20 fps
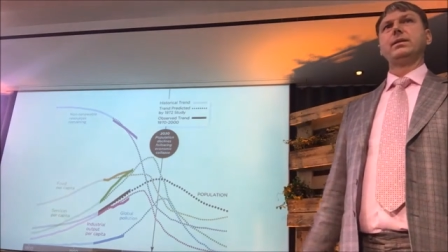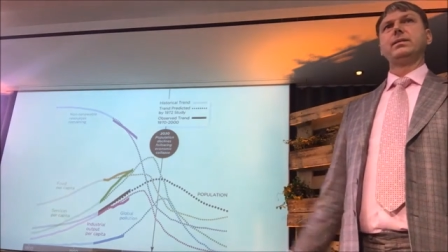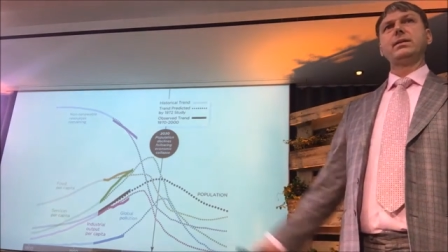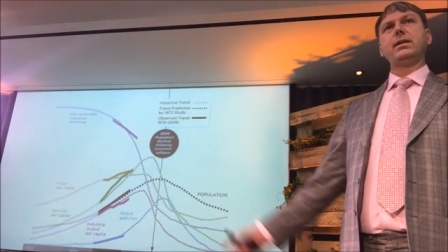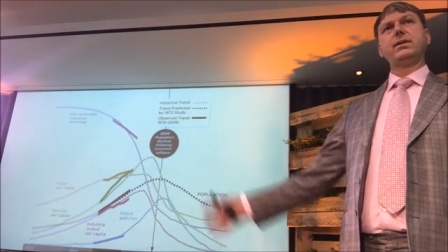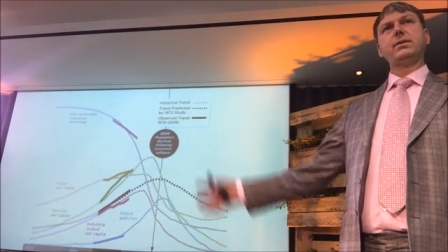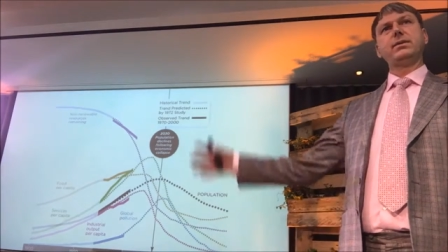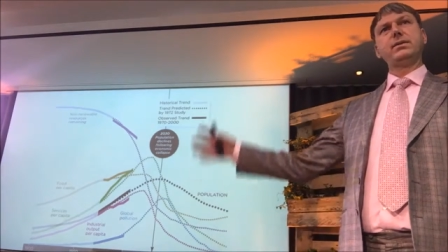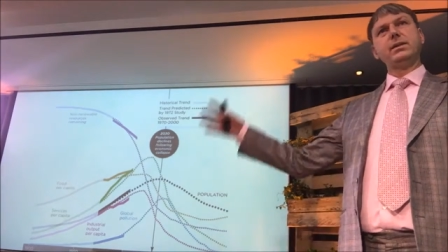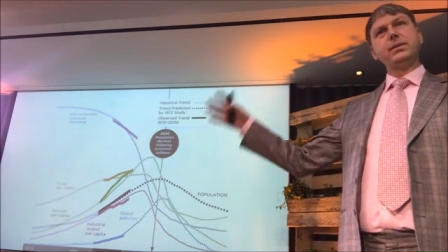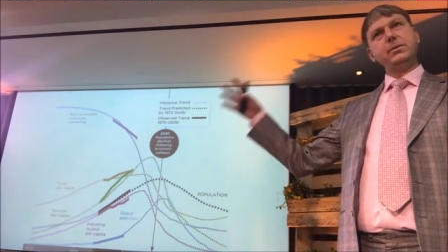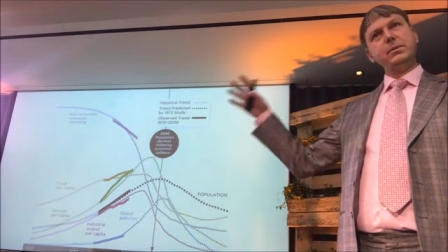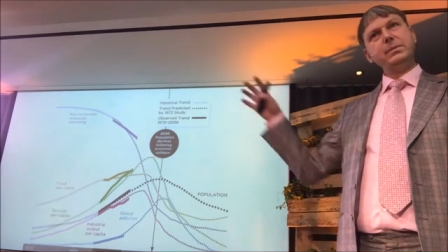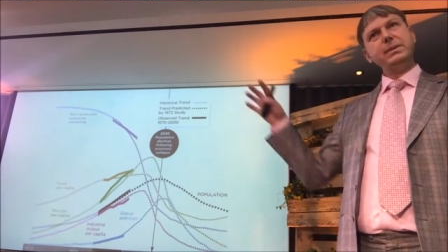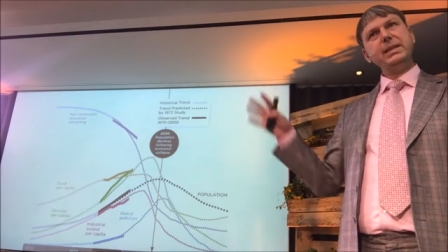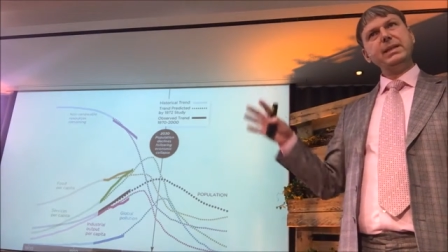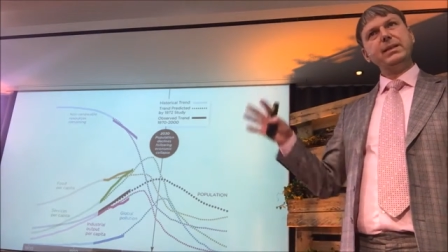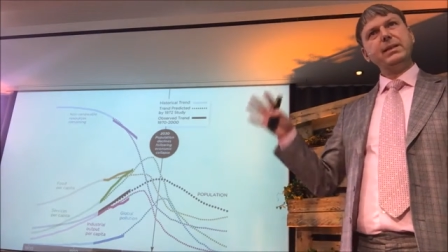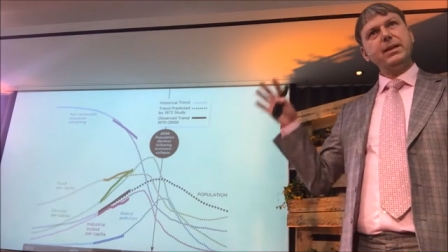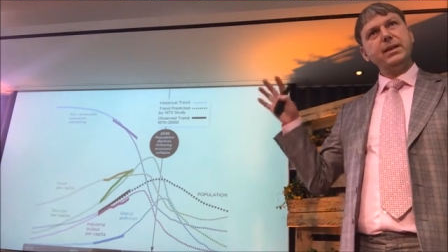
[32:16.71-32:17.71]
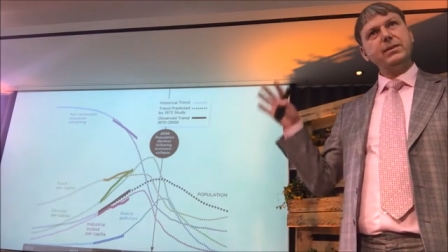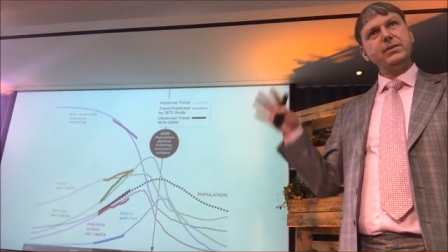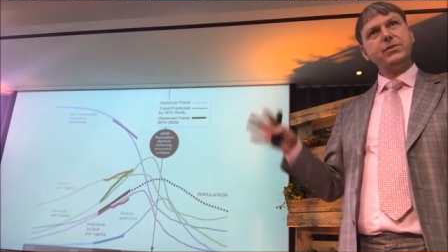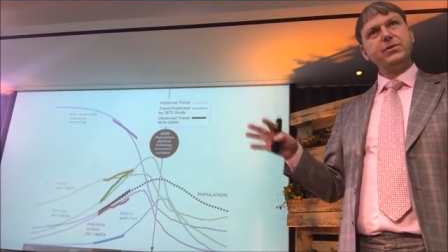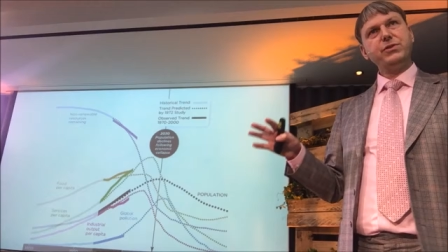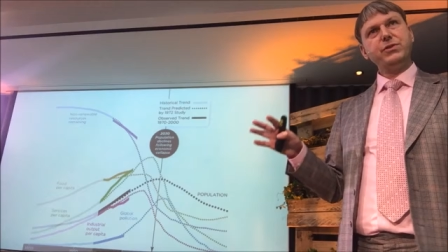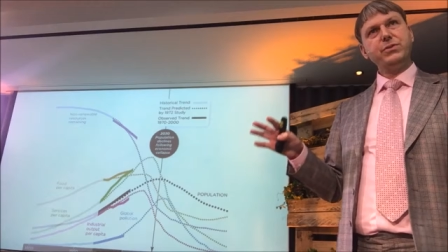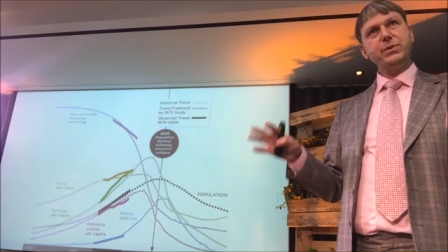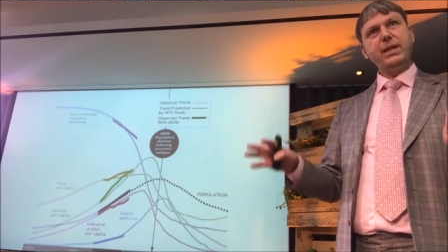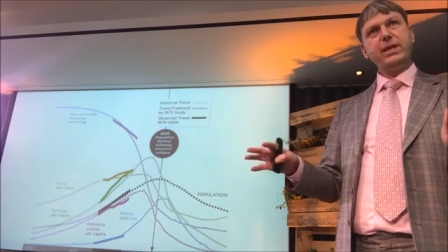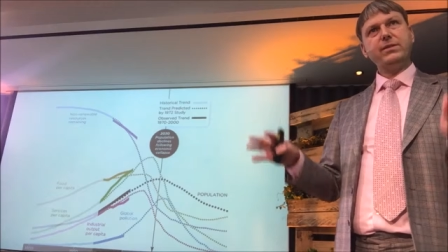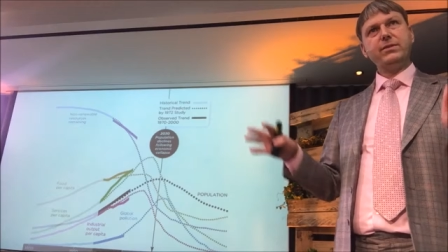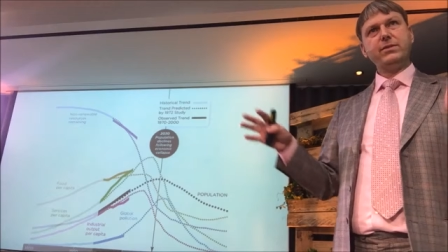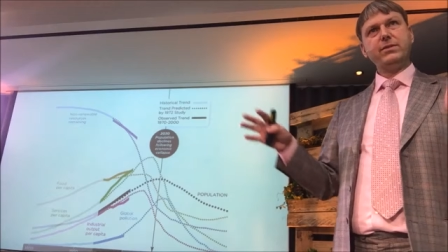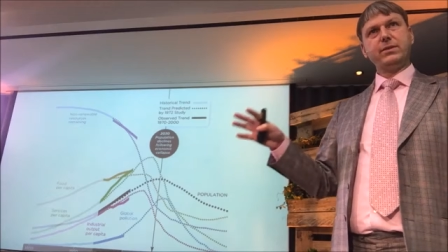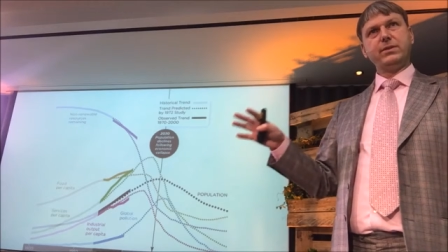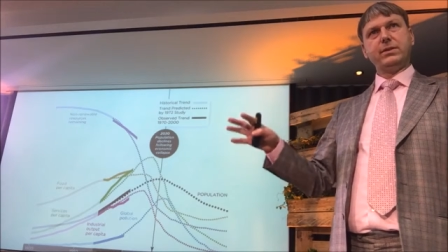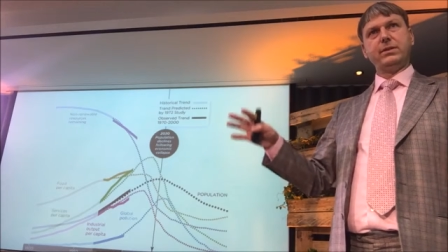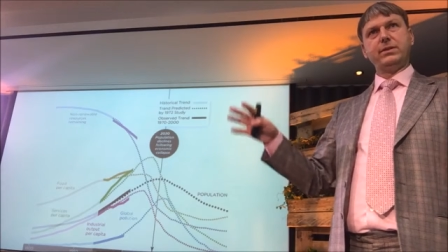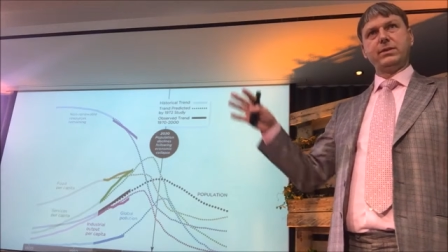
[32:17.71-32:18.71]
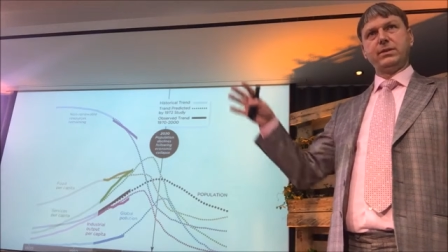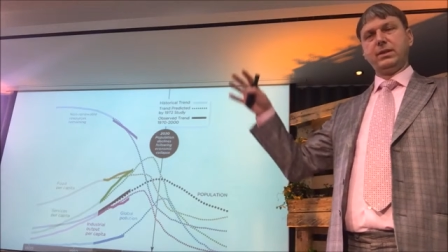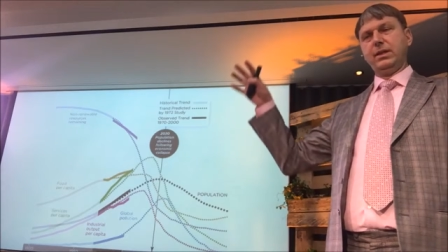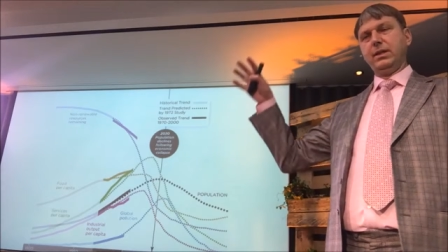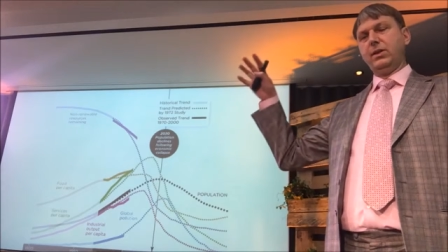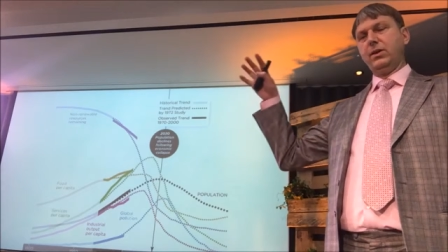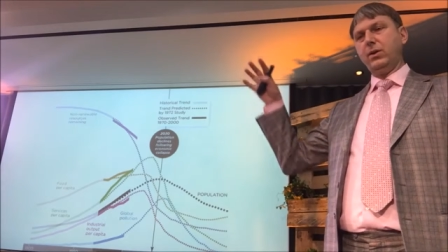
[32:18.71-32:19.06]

So there will be a lot of stress on